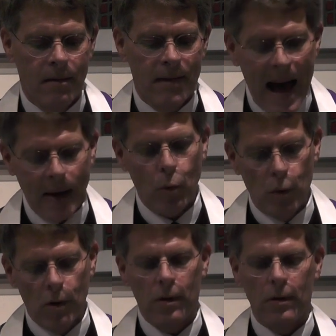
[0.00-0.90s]
That
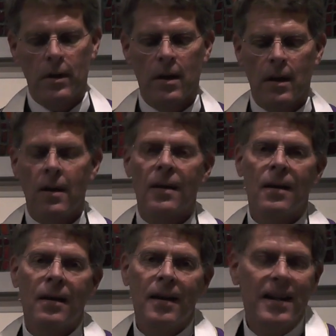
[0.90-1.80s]
world
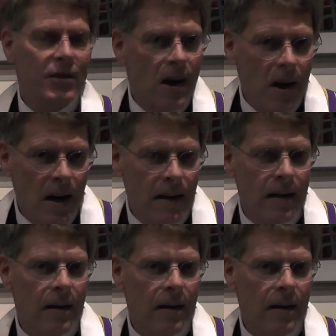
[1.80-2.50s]
is gone.